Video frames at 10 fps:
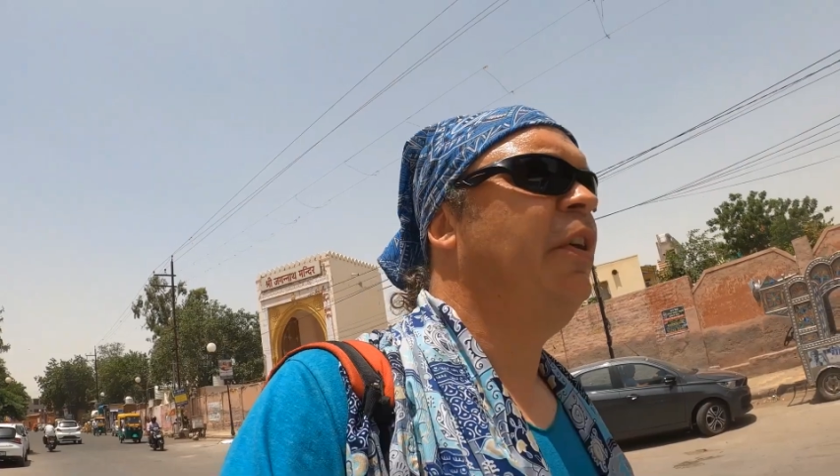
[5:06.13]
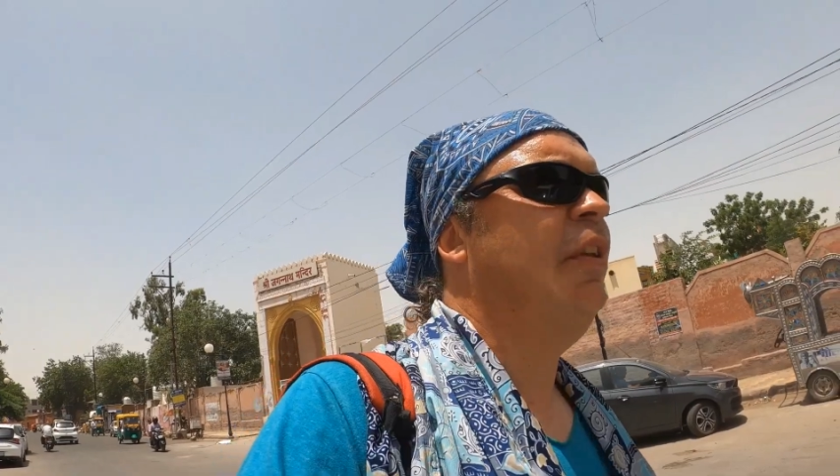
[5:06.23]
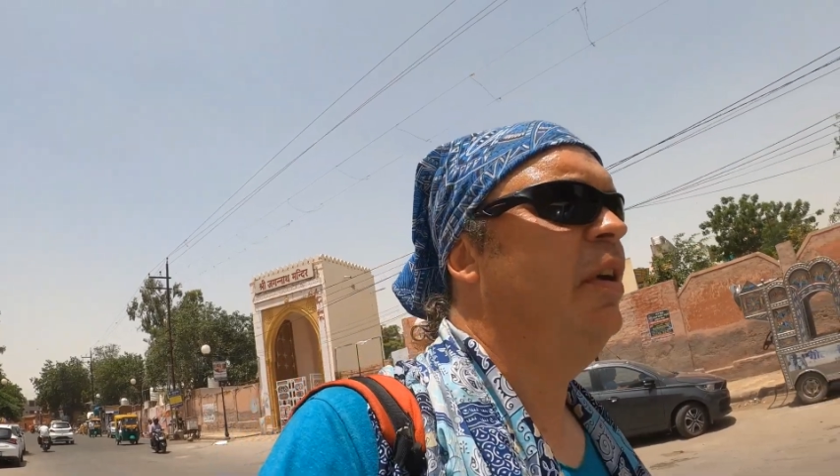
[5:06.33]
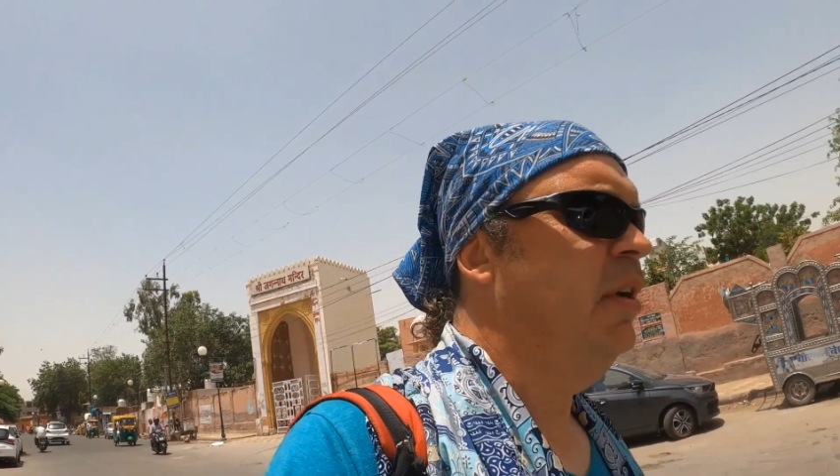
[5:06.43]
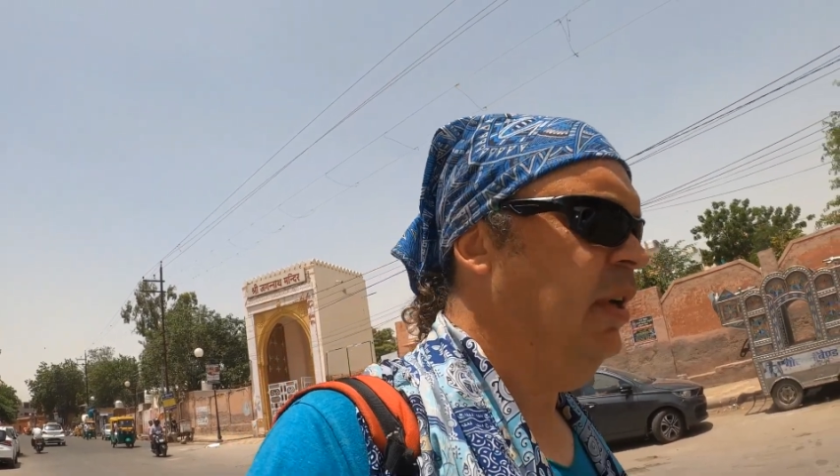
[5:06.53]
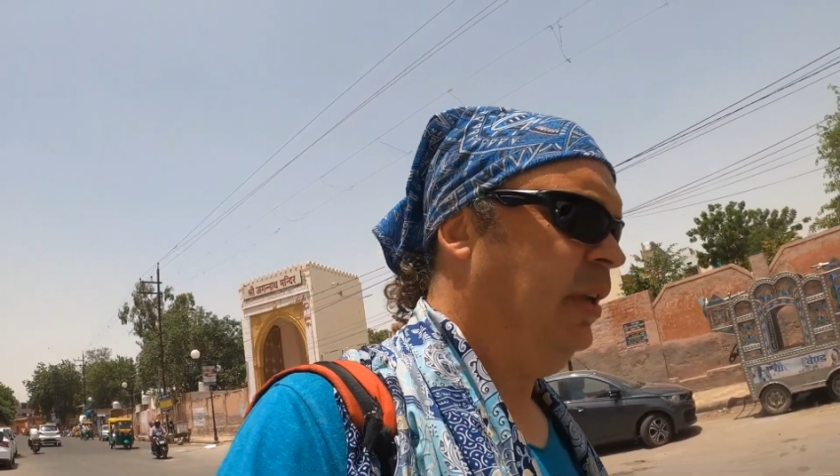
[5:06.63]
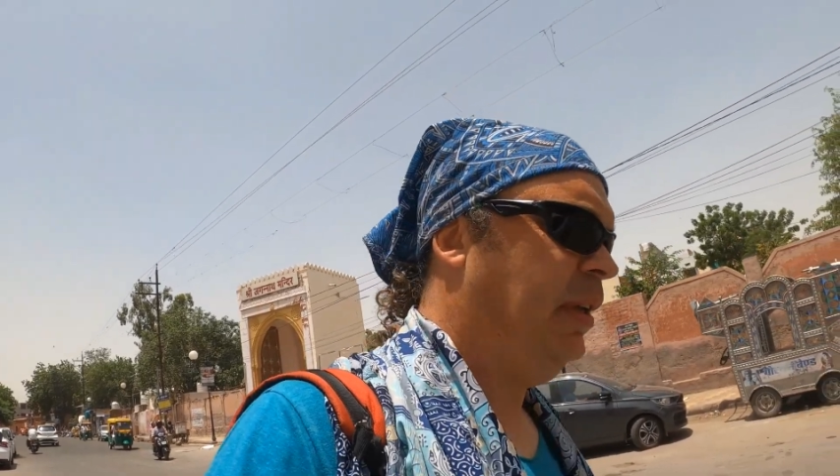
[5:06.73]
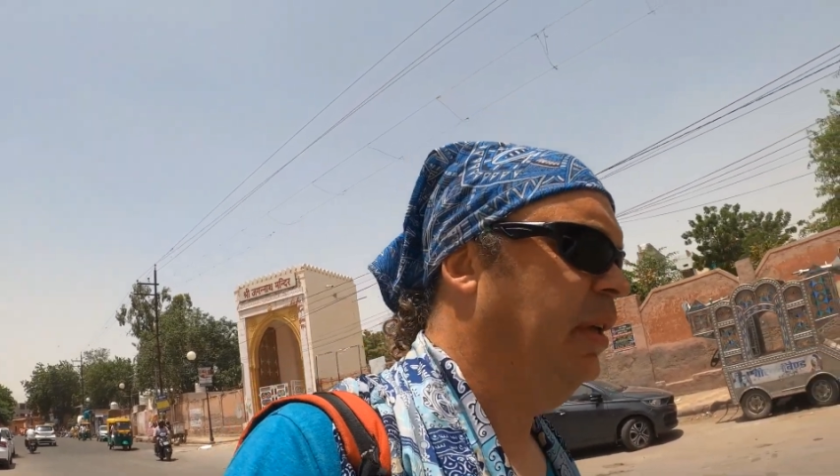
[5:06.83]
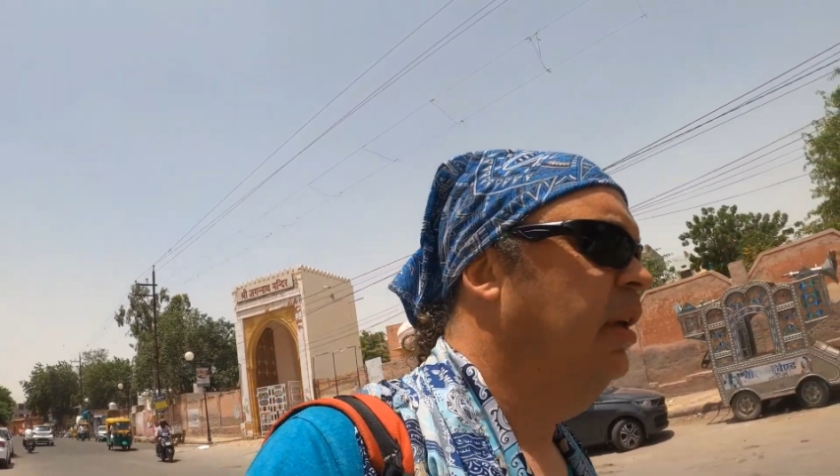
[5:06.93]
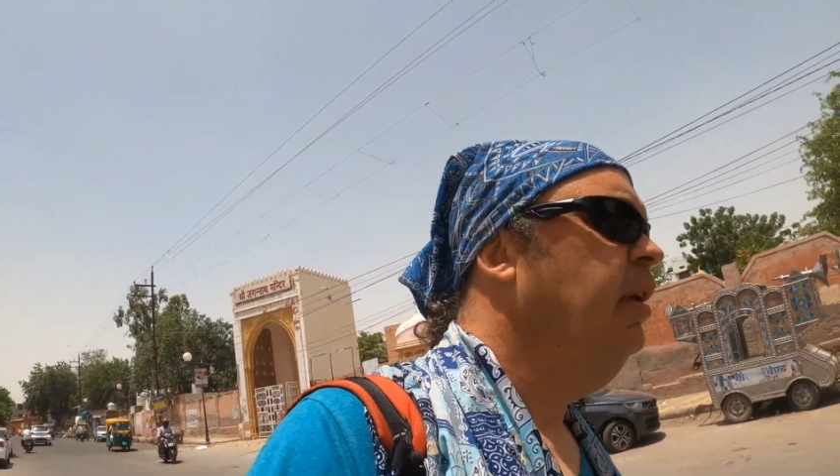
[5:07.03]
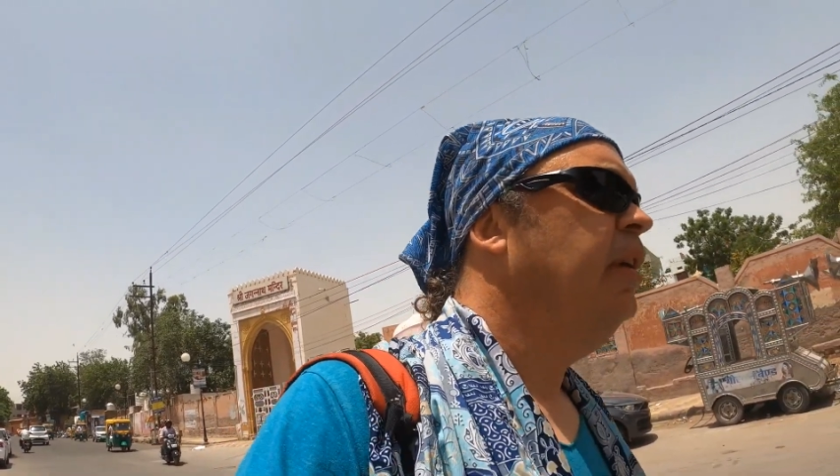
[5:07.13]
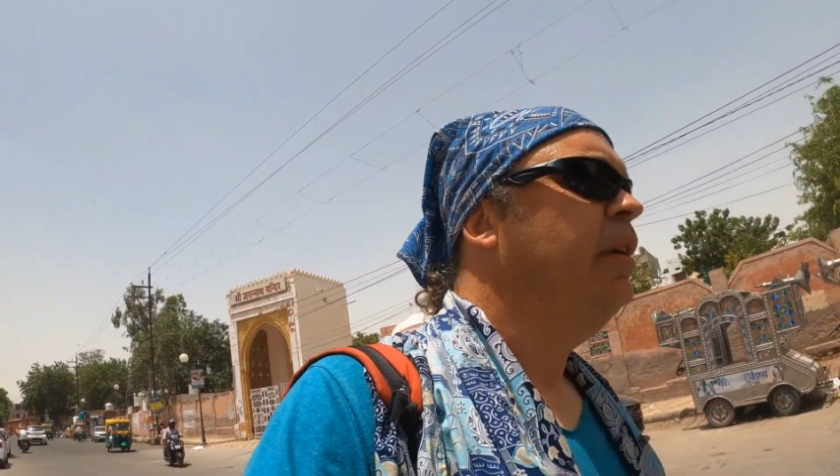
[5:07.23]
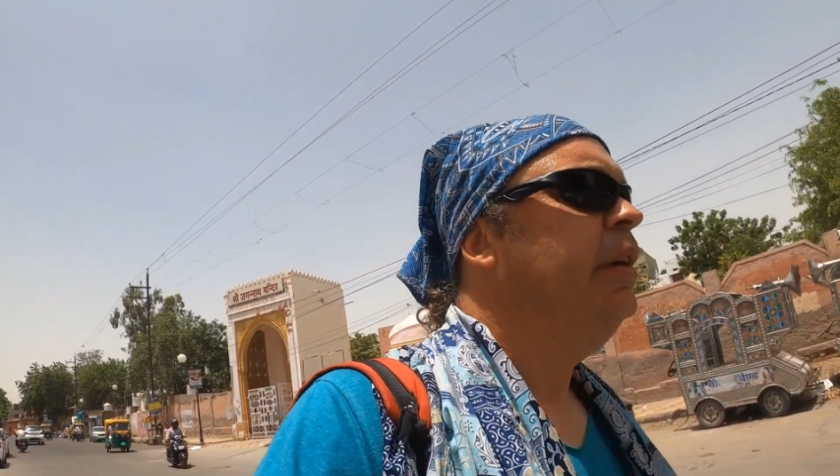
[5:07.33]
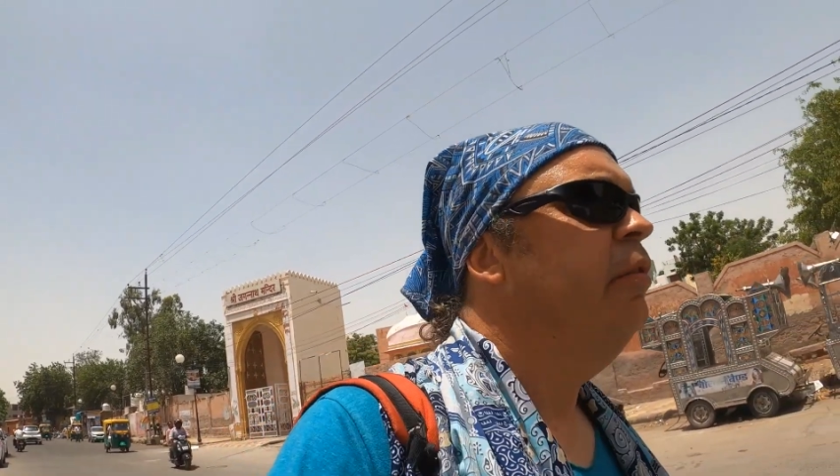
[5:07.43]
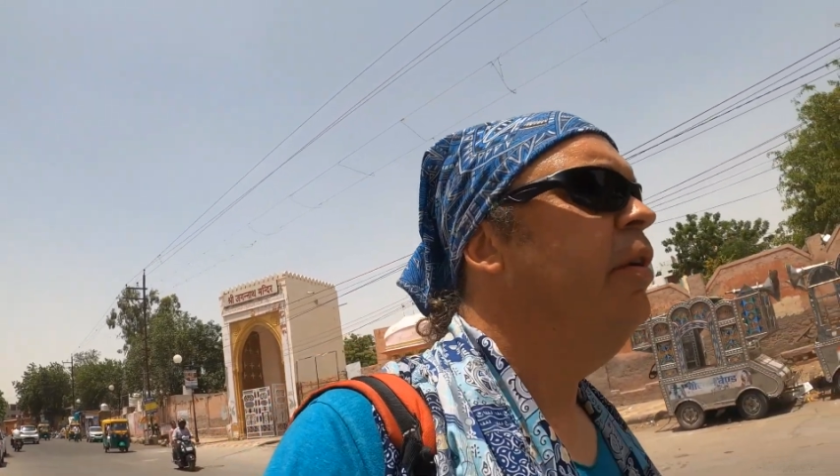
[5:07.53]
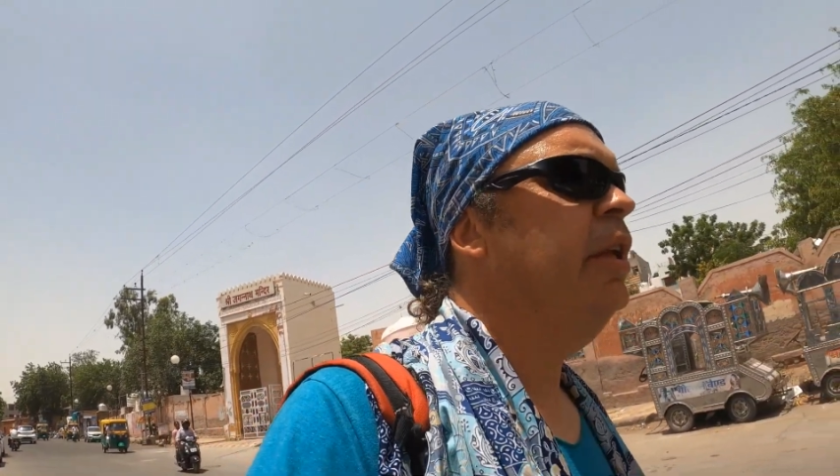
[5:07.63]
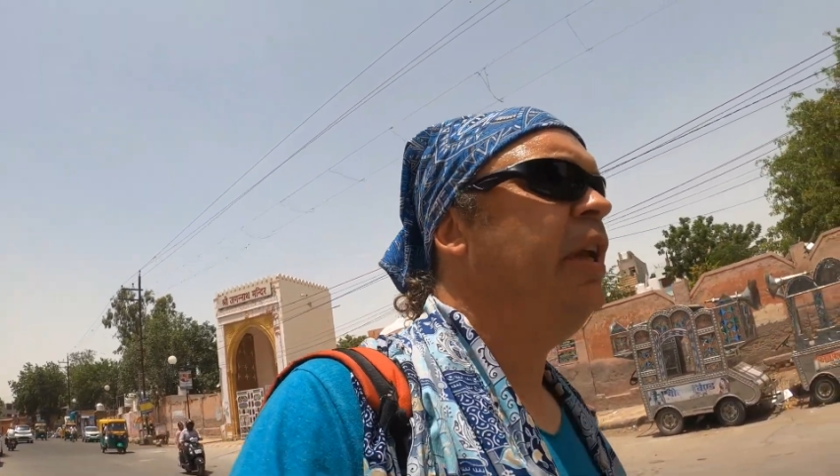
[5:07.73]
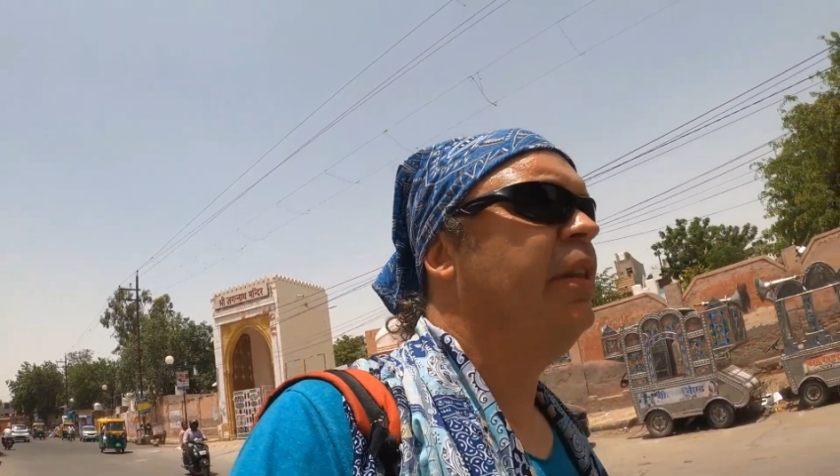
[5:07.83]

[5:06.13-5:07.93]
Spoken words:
it or not, right